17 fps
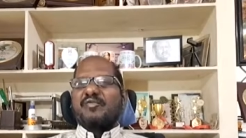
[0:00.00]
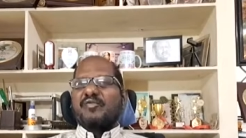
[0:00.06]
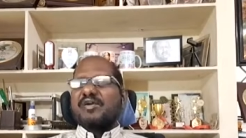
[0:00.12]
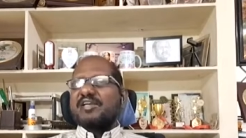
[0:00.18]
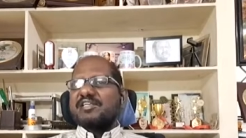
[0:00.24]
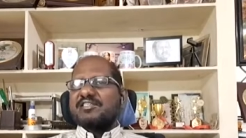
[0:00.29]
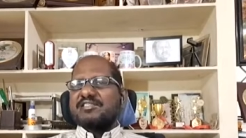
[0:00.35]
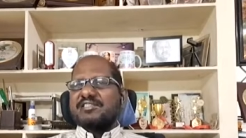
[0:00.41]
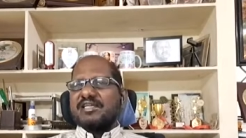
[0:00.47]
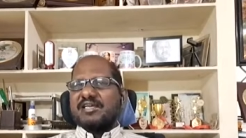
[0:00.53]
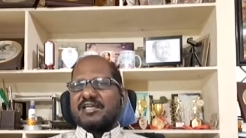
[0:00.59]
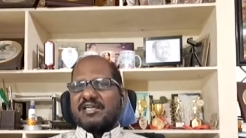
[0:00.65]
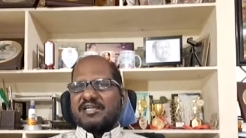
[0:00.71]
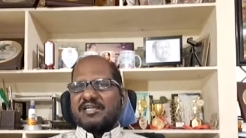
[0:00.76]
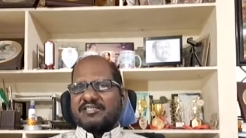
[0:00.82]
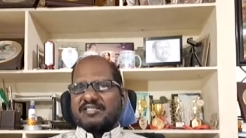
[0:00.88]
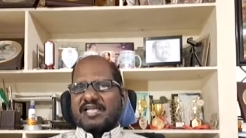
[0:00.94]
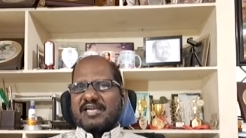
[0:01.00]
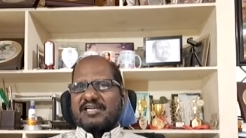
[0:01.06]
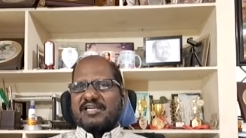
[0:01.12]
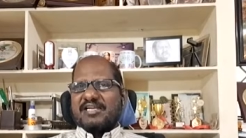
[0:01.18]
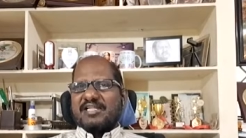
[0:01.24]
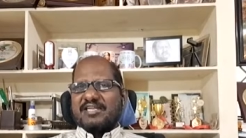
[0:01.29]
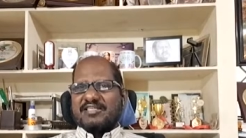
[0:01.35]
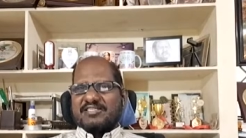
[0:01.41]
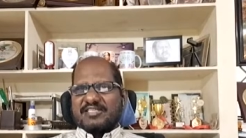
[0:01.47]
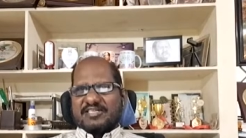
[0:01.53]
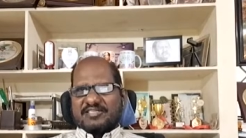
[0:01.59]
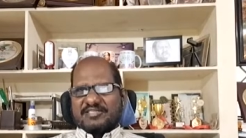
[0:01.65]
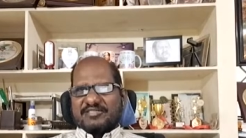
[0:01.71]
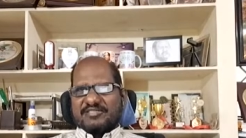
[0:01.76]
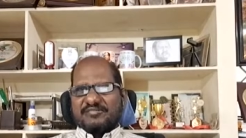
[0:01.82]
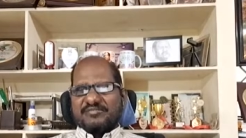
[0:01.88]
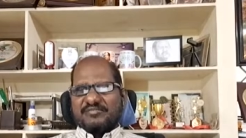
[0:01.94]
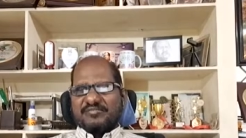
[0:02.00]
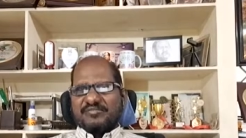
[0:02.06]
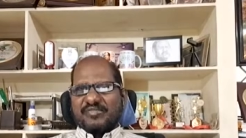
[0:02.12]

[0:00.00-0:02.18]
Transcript: What is exactly research?